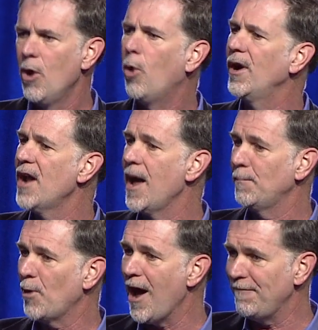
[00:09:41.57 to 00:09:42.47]
or
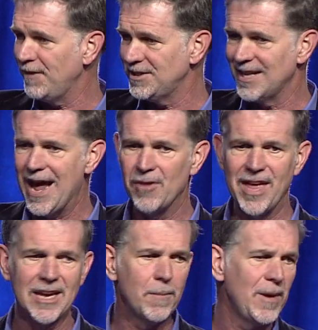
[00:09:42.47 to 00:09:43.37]
nonprofits and how
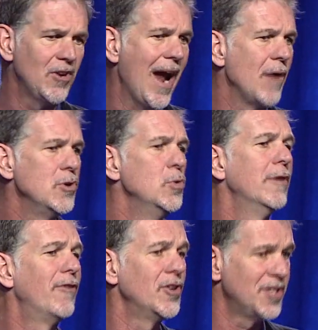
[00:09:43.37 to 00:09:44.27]
they compete, or how
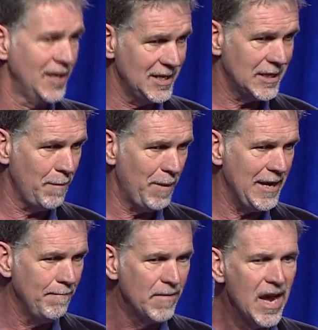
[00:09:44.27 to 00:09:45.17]
universities compete.